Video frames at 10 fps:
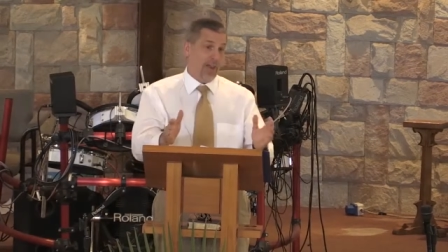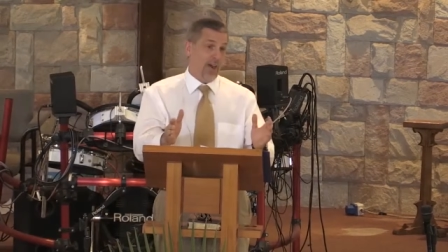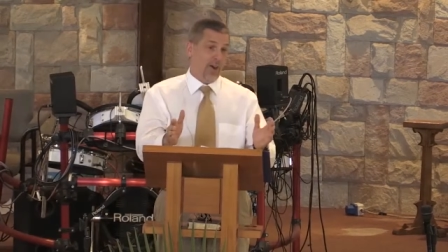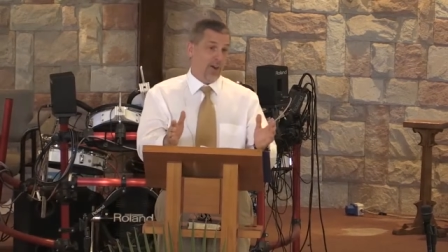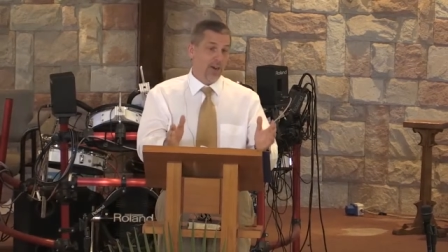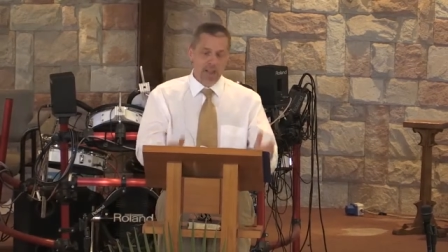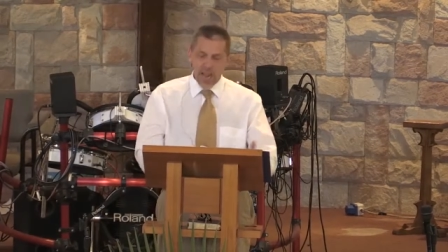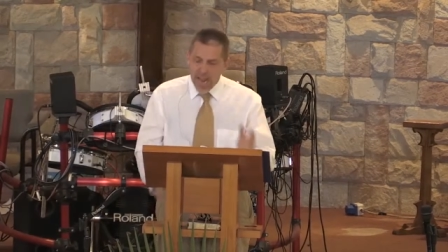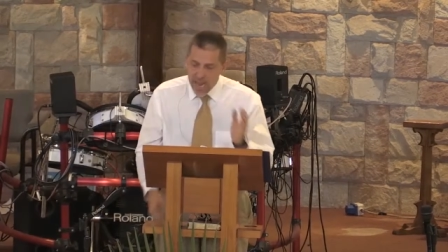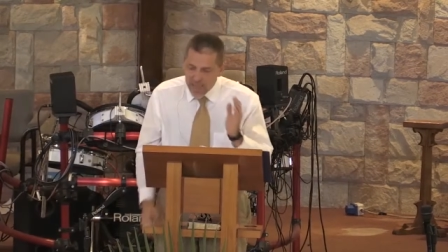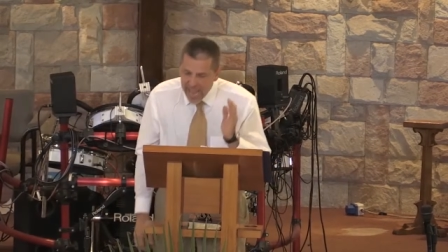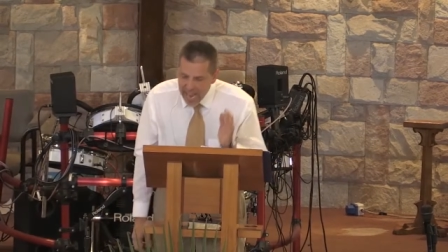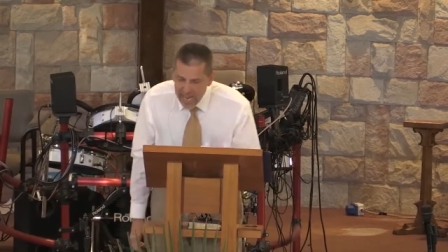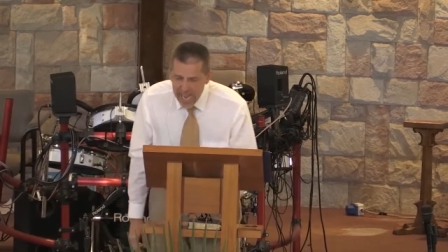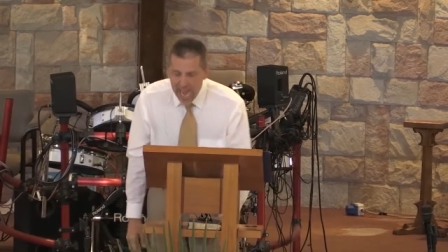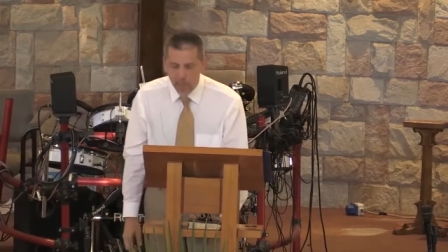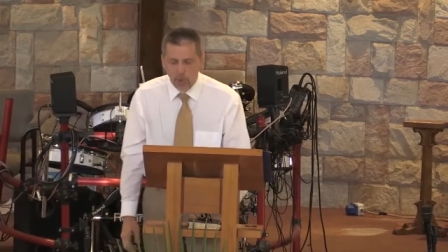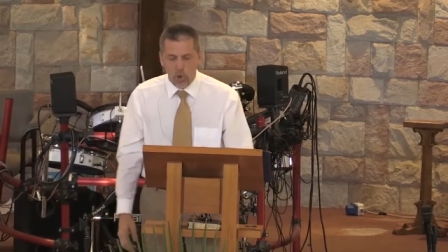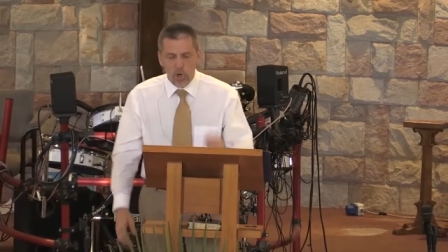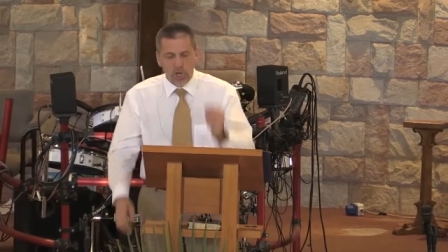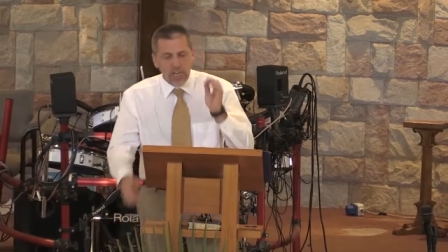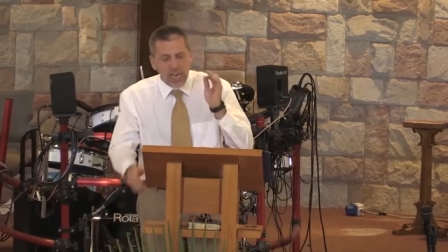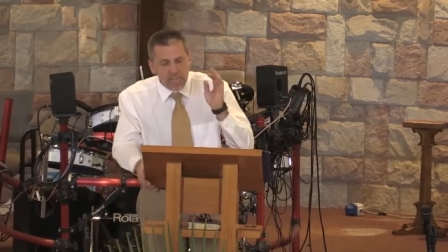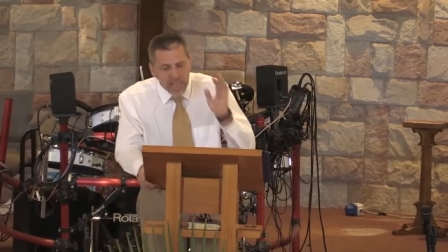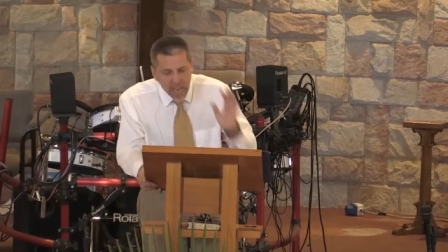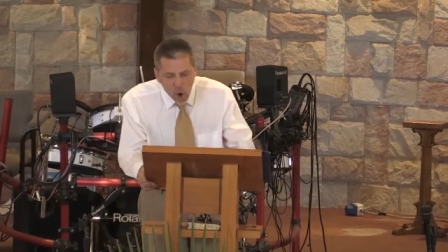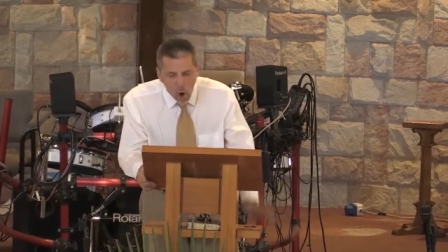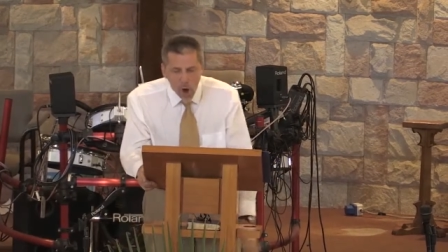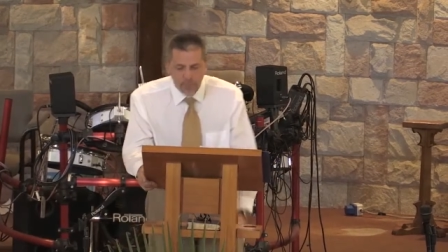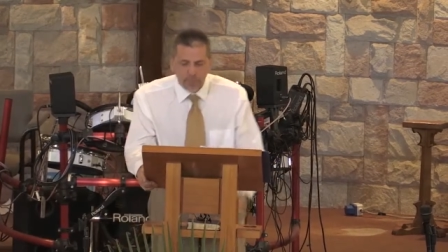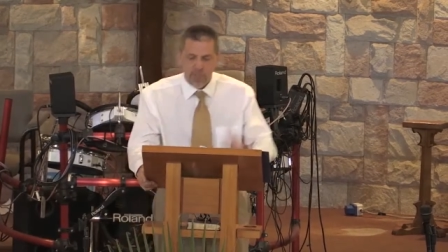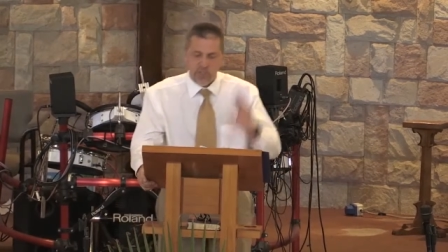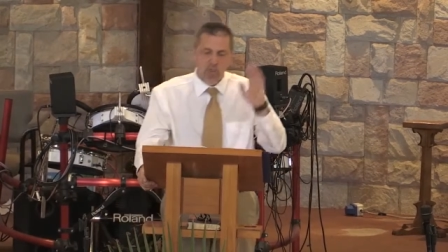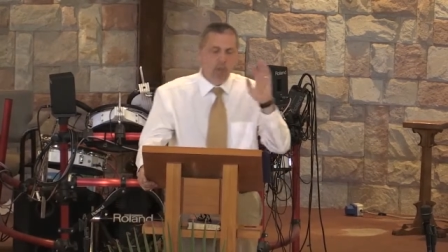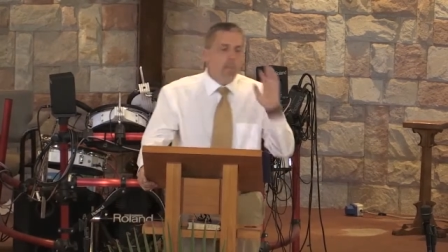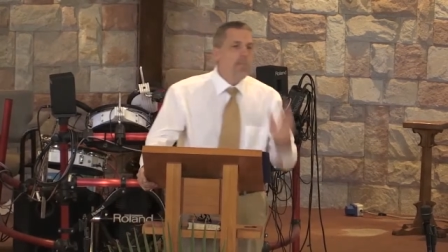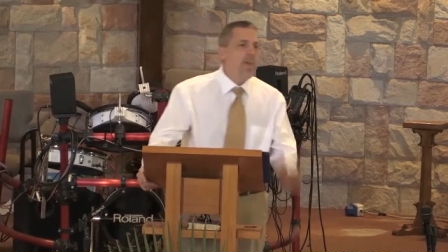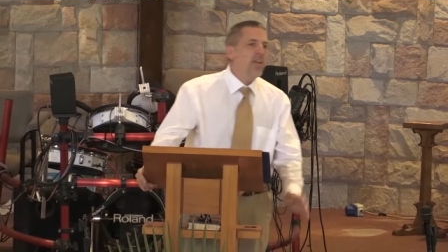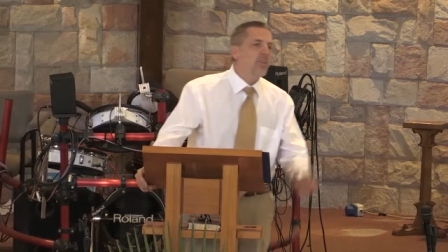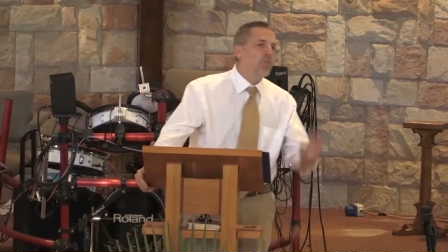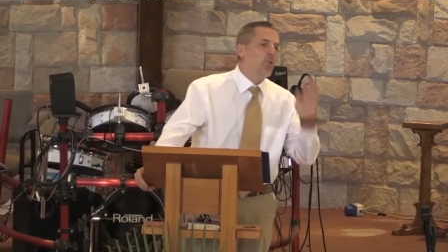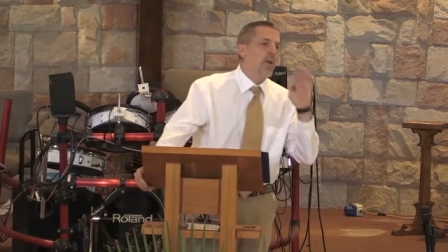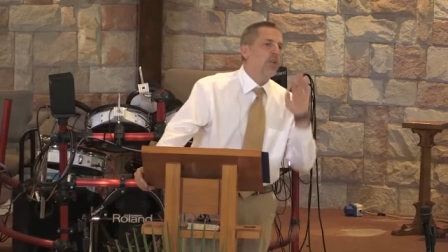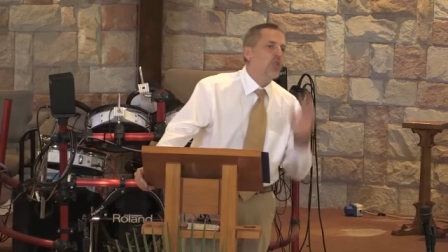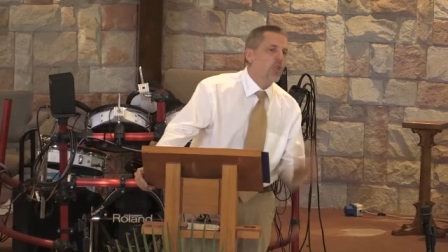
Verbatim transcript: there, in that neighborhood, in that office, ministry,